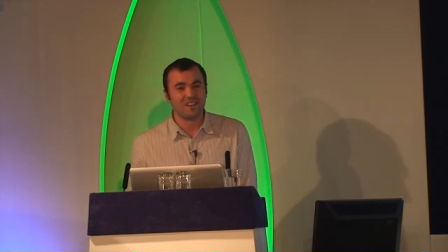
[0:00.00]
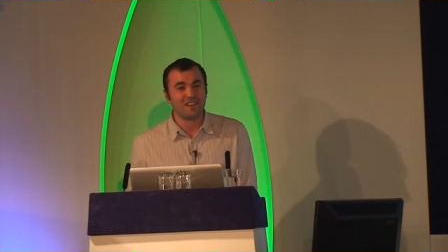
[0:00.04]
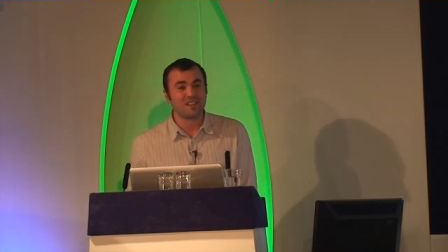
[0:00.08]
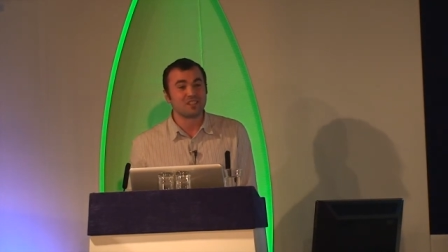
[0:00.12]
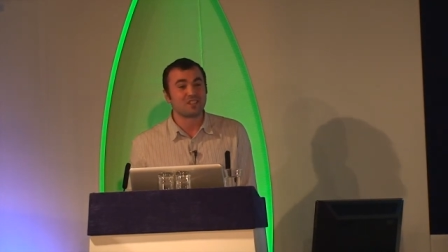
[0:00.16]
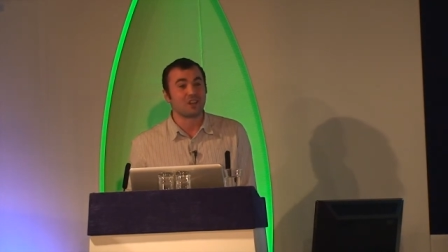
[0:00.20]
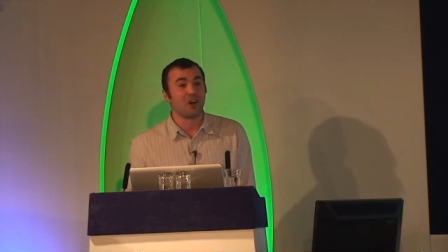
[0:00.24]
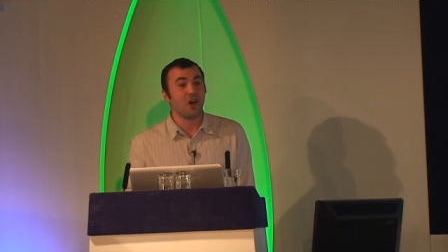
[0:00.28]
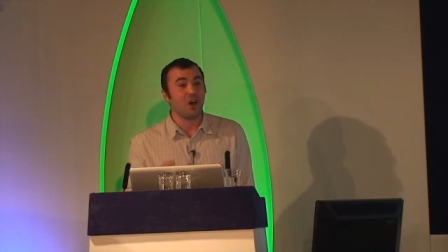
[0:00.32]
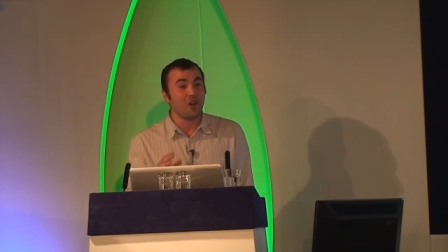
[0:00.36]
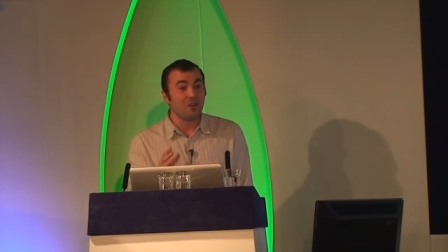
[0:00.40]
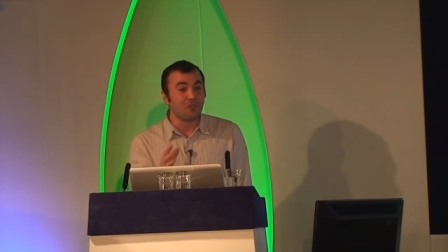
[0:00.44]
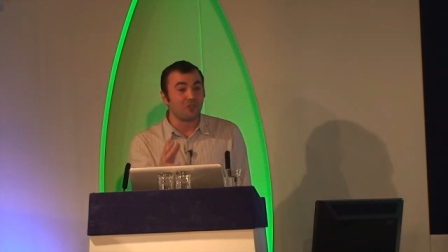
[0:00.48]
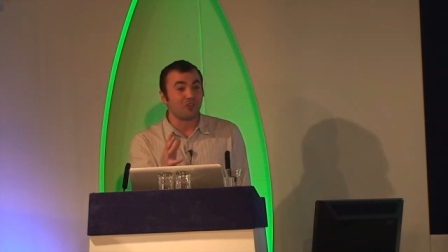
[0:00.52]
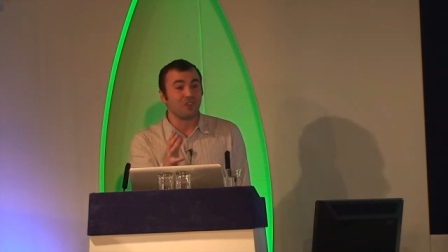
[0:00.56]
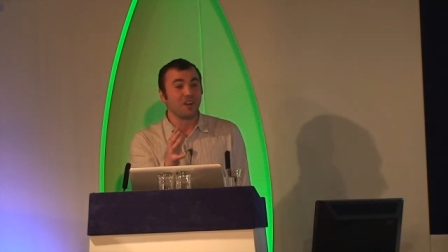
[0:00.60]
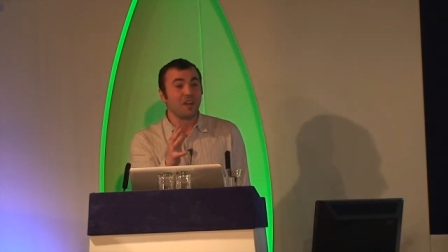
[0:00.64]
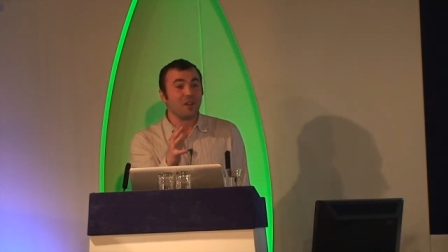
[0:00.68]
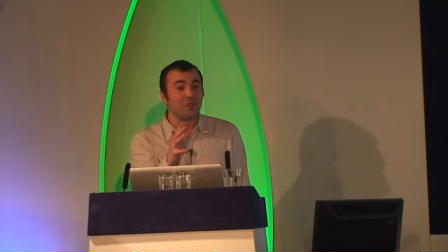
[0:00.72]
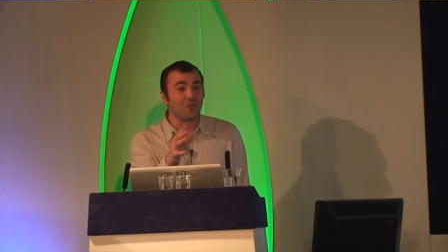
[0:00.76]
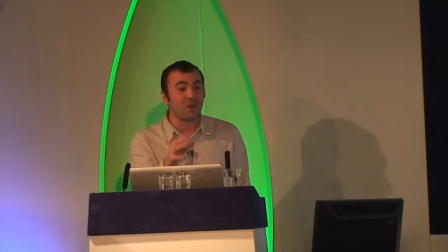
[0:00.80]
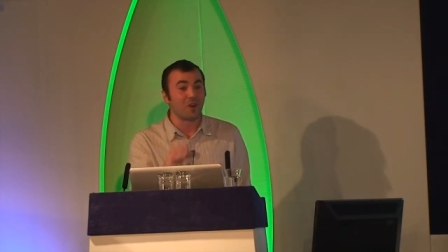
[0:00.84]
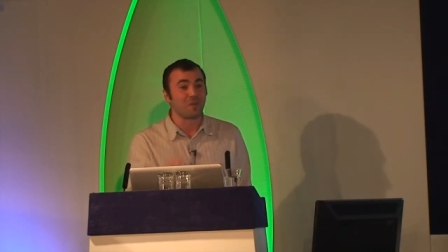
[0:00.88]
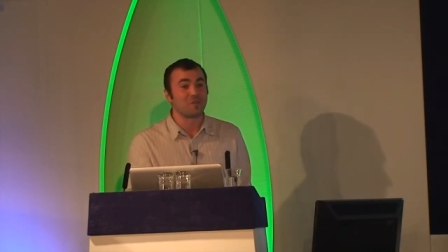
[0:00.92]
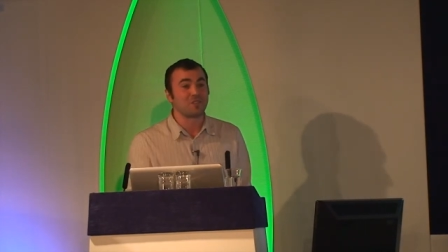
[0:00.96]
So
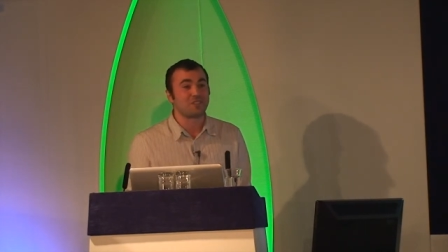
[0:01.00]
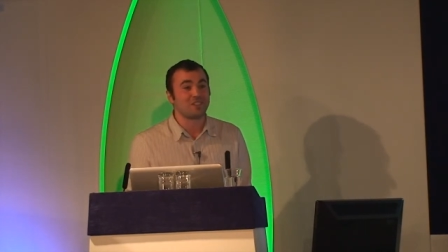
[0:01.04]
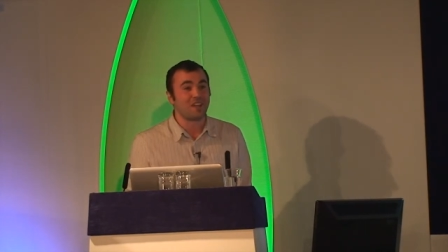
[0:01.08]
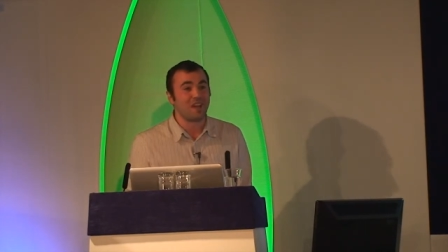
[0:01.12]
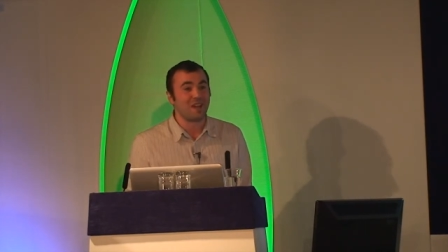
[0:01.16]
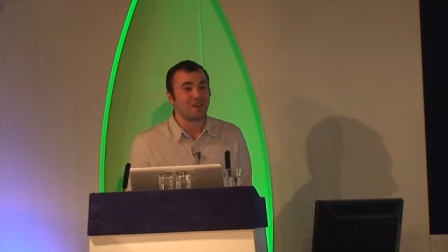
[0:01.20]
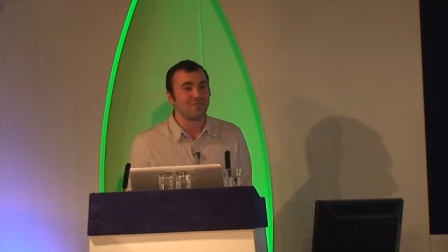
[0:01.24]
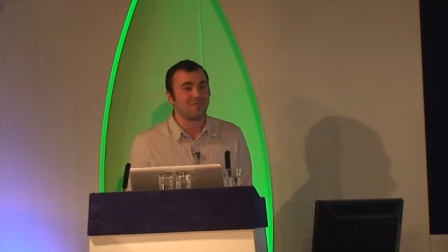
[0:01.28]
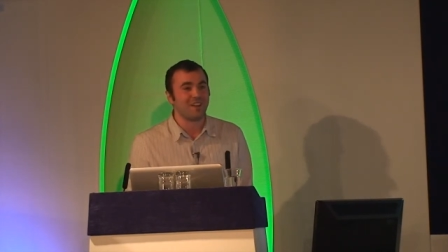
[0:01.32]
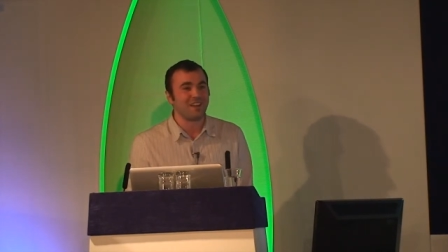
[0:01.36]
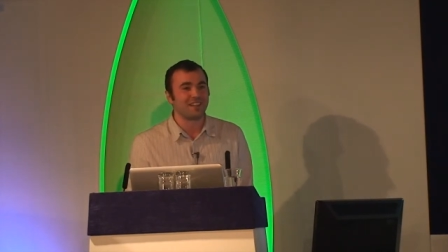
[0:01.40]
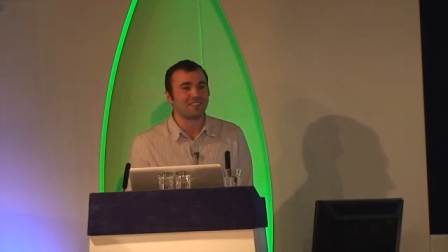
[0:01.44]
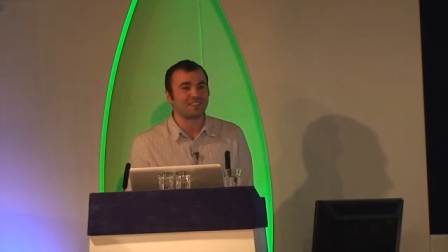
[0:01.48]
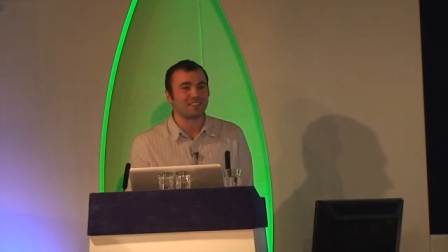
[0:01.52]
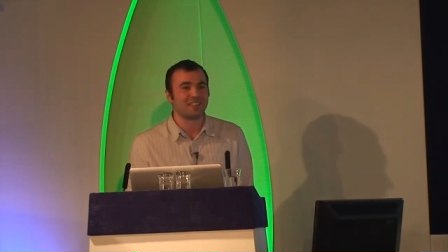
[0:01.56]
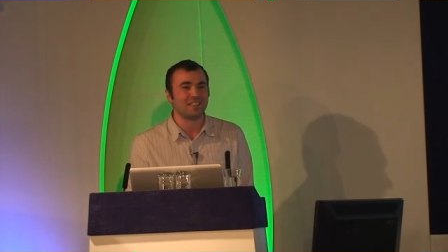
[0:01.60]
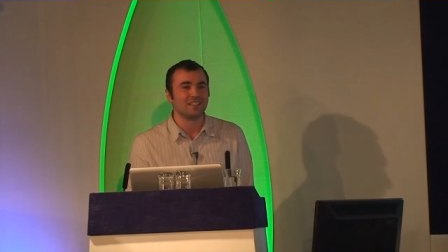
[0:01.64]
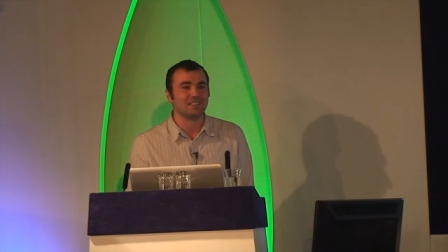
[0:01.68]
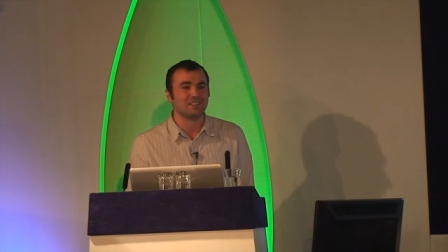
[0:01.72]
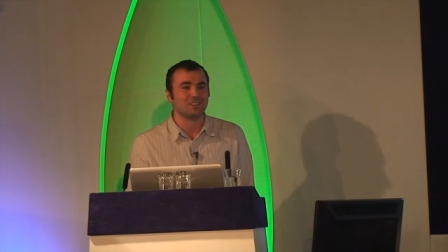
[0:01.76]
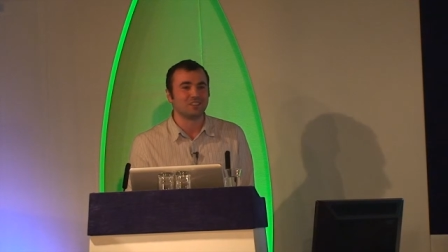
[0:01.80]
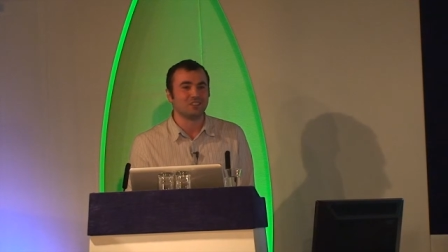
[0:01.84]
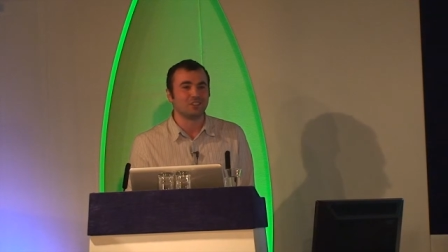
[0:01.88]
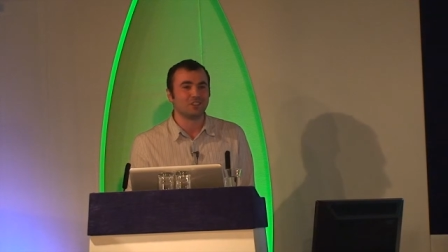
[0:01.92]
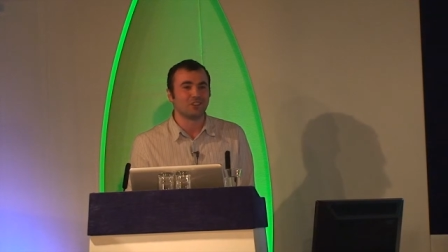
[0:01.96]
hopefully what I'm saying makes
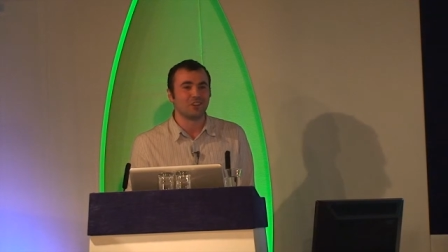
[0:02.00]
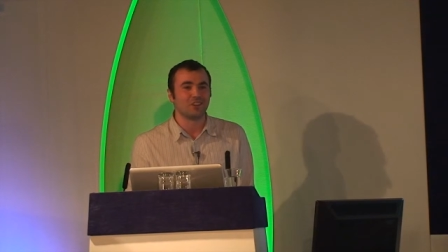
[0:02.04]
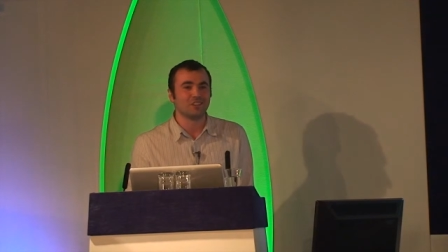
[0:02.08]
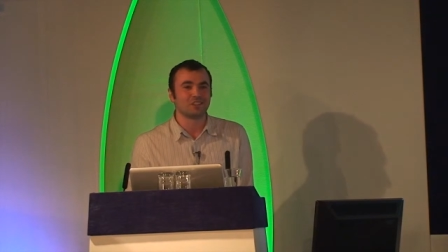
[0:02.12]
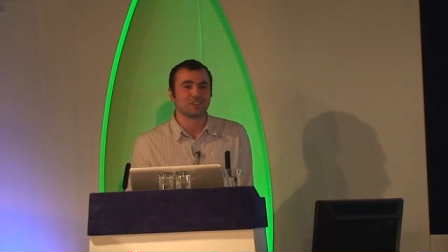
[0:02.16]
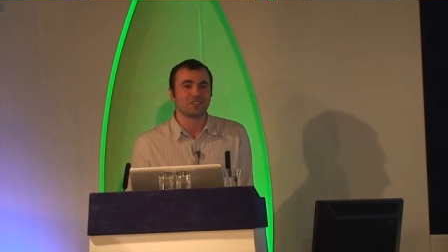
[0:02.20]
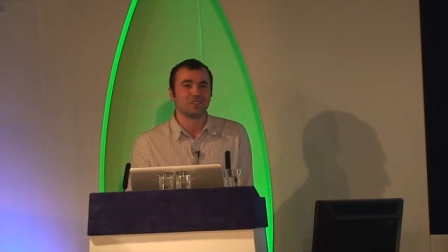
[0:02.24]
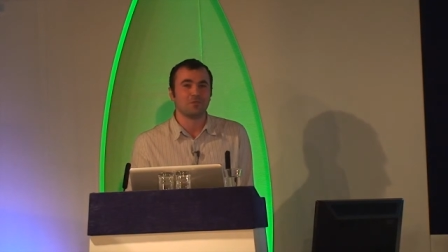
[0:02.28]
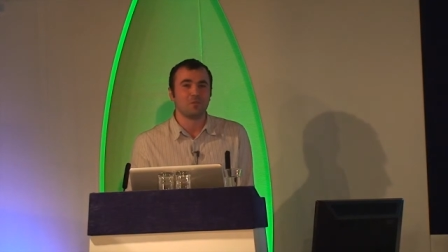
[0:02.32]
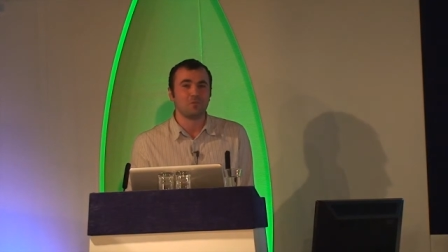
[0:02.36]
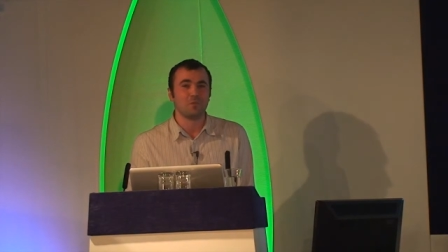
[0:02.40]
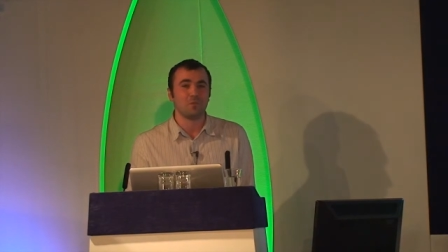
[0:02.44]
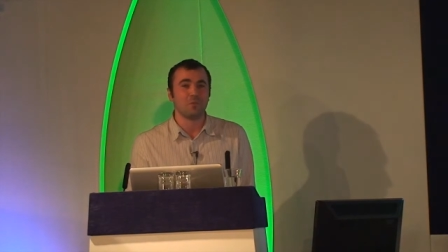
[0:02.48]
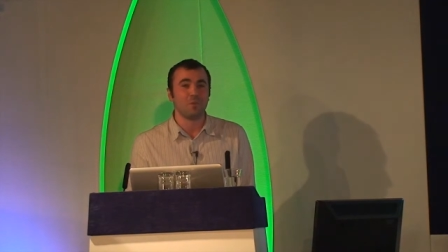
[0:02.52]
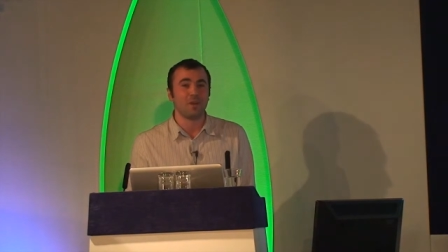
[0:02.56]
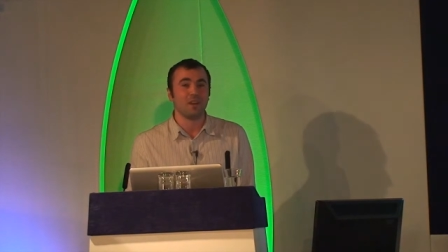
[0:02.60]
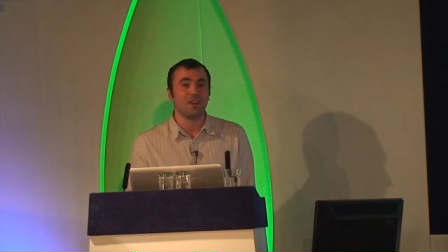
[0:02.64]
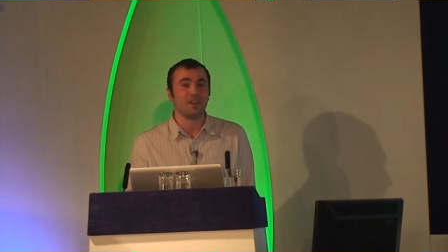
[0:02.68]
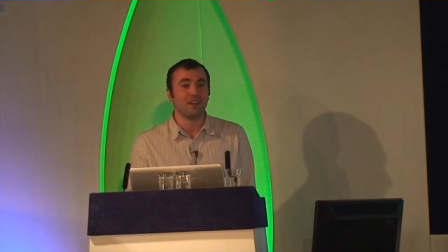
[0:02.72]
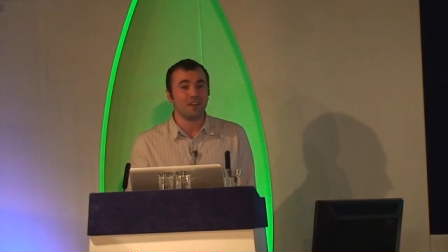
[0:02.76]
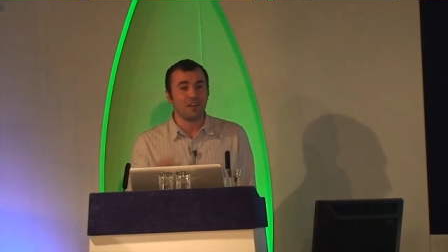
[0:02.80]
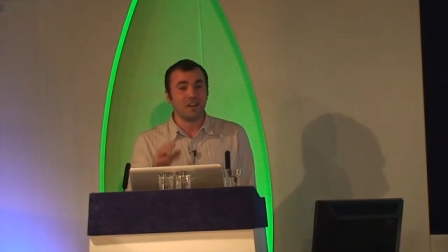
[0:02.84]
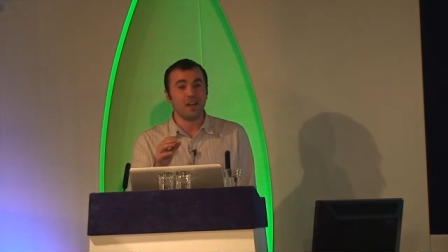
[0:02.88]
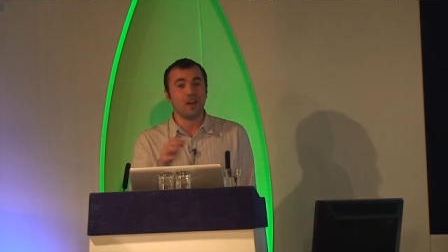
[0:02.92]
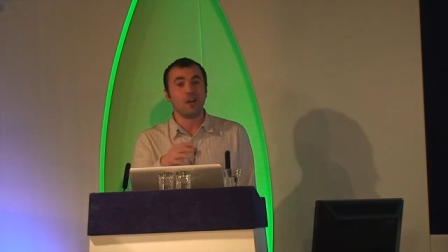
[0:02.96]
sense and you guys can implement